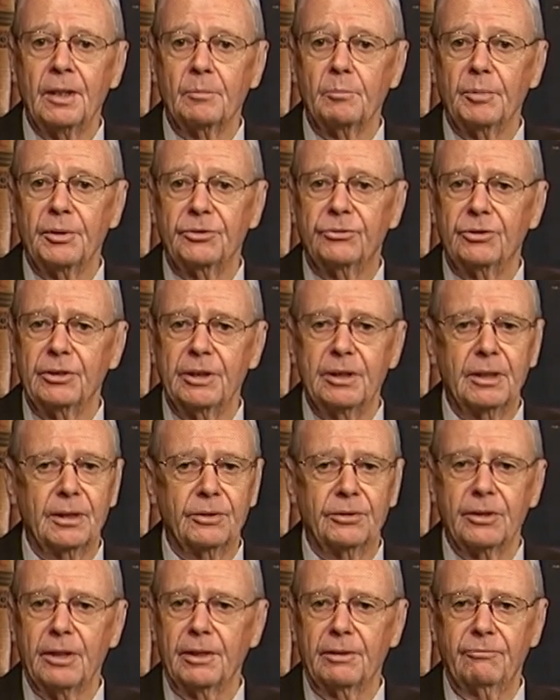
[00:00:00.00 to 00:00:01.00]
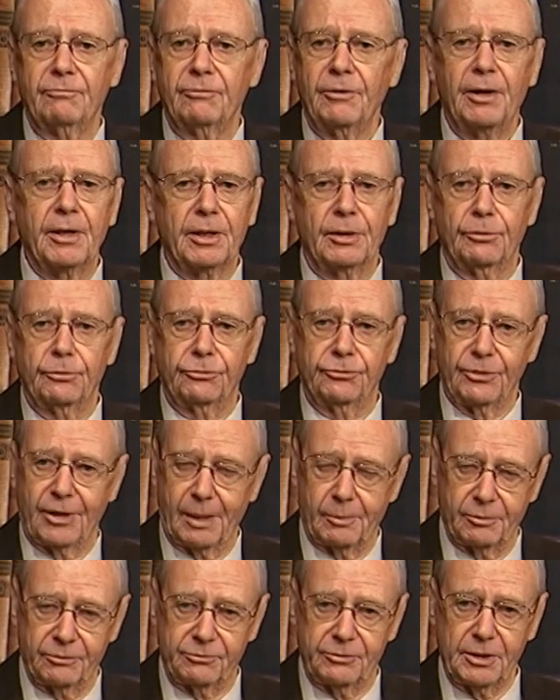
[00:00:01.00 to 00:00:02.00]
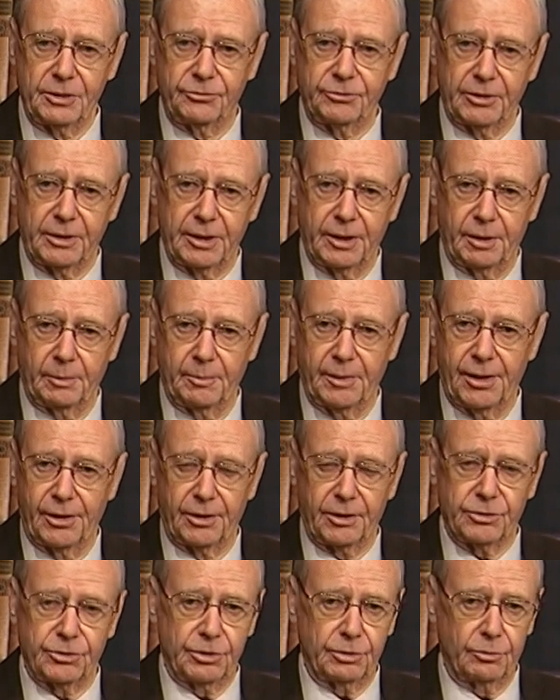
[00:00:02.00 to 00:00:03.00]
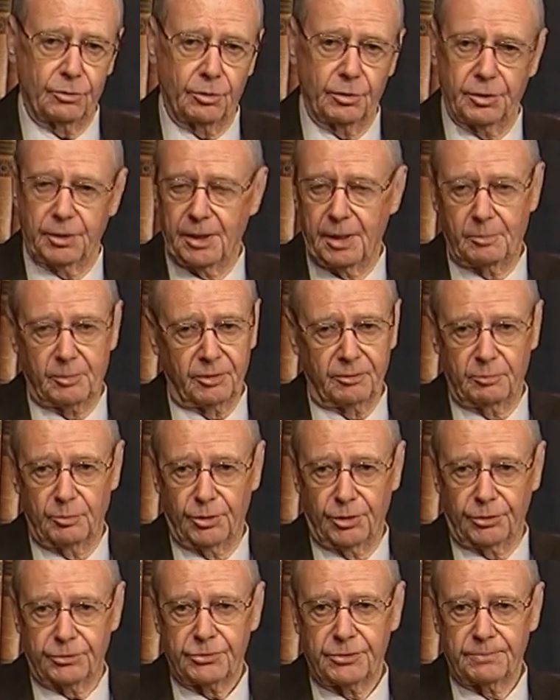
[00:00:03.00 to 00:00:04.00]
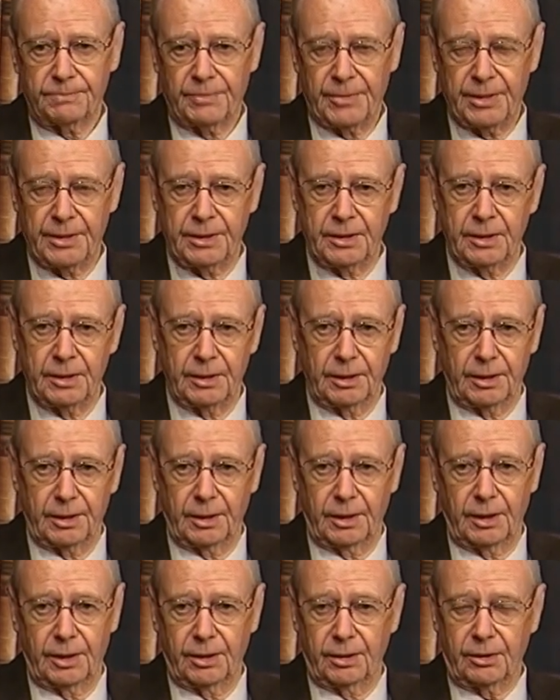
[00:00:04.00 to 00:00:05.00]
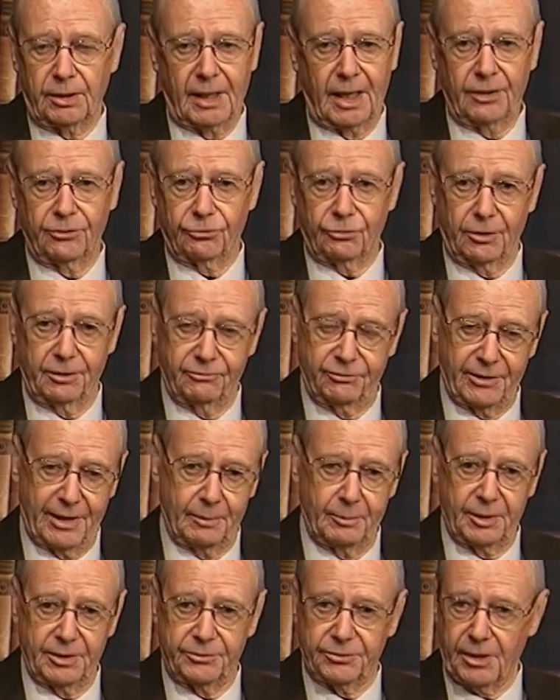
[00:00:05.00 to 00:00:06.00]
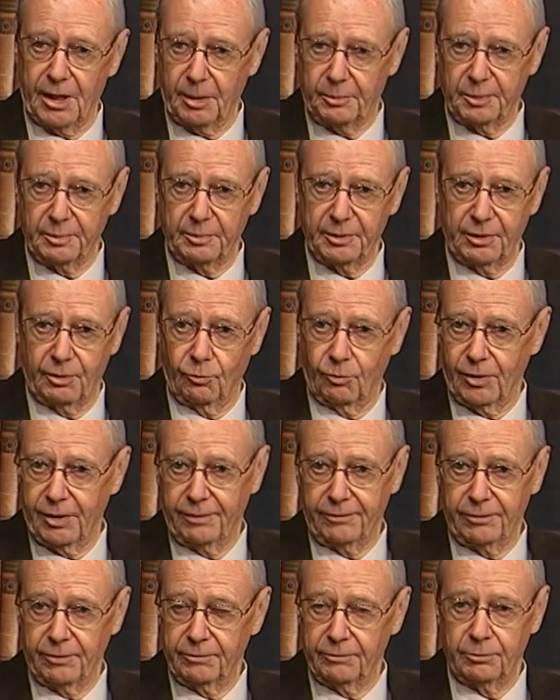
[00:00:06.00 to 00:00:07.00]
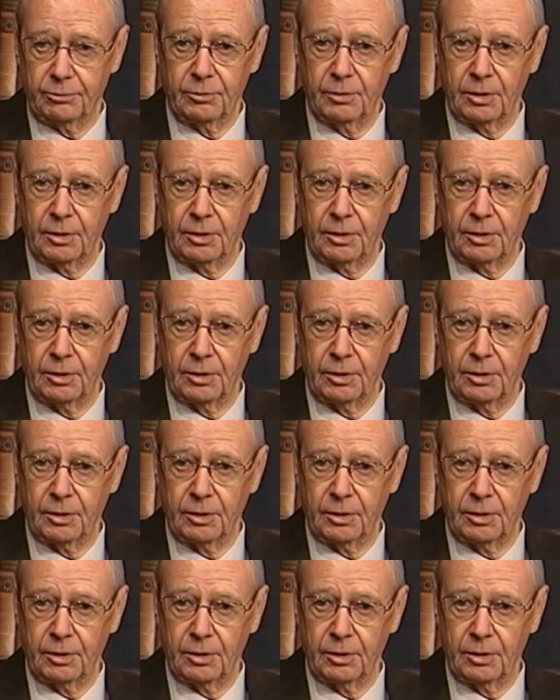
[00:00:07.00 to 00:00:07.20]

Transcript: but she did a very good job of teaching in America. She wrote a number of books, Conjoint Family Therapy being one of the